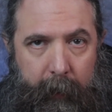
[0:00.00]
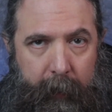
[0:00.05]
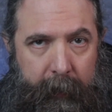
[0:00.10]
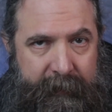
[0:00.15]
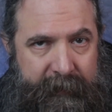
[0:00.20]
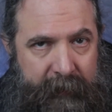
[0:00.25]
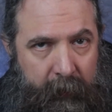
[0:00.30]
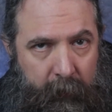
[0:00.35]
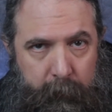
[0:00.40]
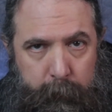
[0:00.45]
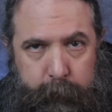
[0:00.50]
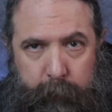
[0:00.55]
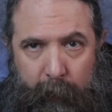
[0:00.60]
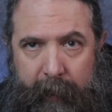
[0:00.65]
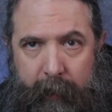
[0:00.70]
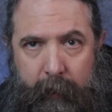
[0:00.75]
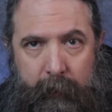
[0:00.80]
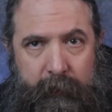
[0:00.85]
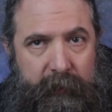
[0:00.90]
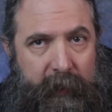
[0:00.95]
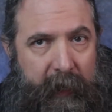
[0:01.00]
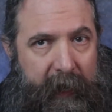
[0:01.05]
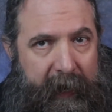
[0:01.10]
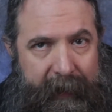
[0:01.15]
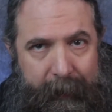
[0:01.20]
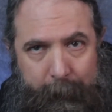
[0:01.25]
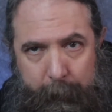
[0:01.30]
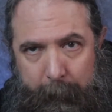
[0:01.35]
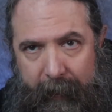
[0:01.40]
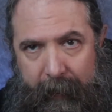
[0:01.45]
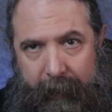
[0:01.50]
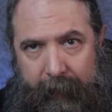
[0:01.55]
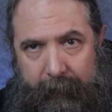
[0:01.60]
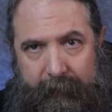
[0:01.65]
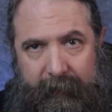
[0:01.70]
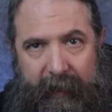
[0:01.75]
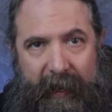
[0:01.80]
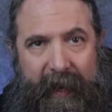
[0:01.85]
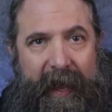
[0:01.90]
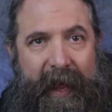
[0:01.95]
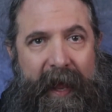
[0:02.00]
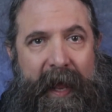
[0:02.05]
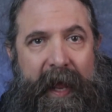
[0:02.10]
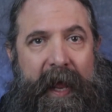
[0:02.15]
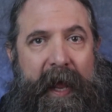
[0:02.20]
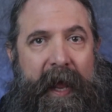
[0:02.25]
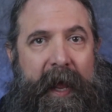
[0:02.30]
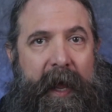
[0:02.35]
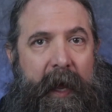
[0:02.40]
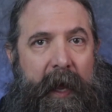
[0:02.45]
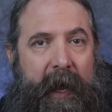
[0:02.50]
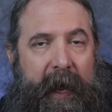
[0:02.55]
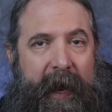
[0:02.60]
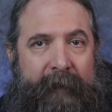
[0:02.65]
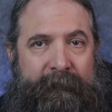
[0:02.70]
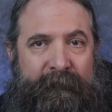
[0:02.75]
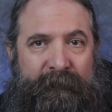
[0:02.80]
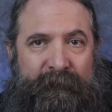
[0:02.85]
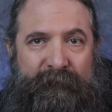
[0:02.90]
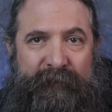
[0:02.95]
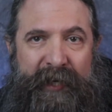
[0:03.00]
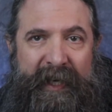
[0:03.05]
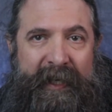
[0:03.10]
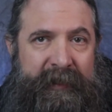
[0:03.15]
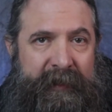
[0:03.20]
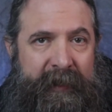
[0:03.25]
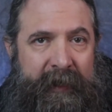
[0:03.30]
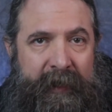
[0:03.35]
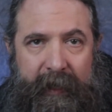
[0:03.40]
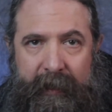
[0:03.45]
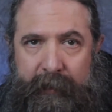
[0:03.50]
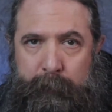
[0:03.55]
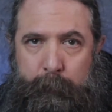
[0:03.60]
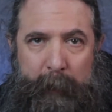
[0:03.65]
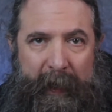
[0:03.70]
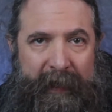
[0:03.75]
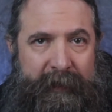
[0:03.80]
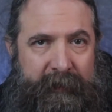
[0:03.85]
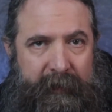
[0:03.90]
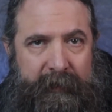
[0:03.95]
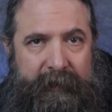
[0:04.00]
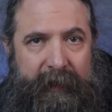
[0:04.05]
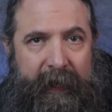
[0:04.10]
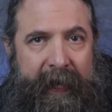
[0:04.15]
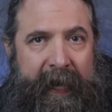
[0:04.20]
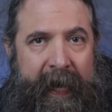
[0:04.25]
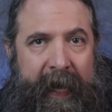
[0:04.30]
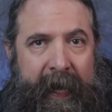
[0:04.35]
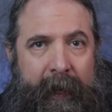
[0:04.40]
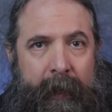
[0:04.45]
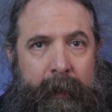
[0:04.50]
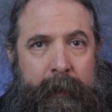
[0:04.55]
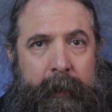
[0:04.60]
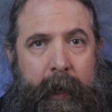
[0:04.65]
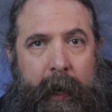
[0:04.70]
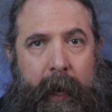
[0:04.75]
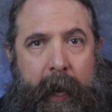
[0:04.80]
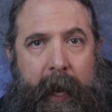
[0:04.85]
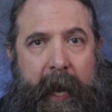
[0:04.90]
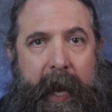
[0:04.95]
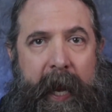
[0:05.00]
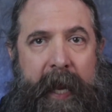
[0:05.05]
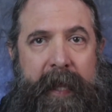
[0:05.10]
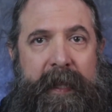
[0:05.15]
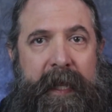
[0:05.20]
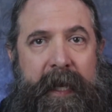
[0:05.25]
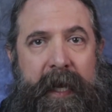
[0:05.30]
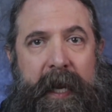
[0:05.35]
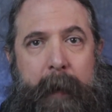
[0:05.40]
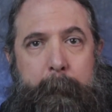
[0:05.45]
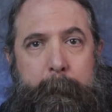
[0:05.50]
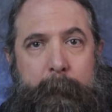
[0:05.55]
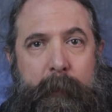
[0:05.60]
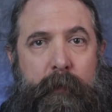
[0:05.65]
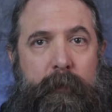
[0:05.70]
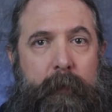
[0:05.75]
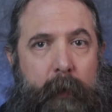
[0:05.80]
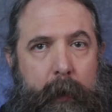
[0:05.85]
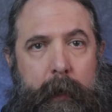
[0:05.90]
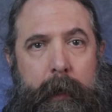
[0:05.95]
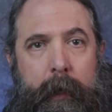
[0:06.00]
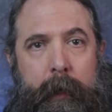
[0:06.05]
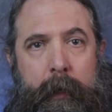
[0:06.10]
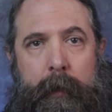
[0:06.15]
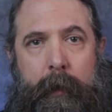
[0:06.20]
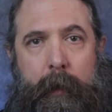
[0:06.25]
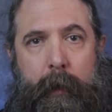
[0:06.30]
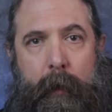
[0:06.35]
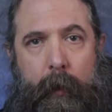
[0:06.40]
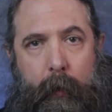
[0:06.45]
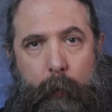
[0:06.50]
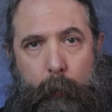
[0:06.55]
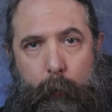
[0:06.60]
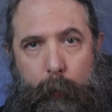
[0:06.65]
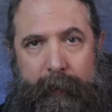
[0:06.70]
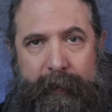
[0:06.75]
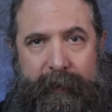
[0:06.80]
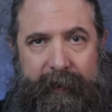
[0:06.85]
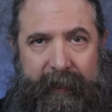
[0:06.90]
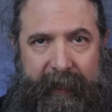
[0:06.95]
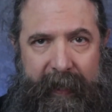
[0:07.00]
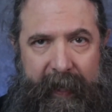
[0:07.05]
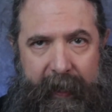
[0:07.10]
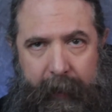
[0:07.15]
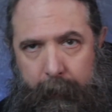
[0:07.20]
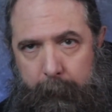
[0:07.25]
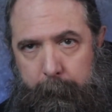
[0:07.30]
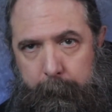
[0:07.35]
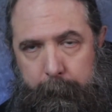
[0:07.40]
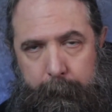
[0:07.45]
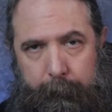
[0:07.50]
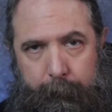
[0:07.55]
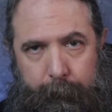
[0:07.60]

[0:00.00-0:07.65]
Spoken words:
I tell the players, I admit it, I fix it as best as I can, and then I move on with the game.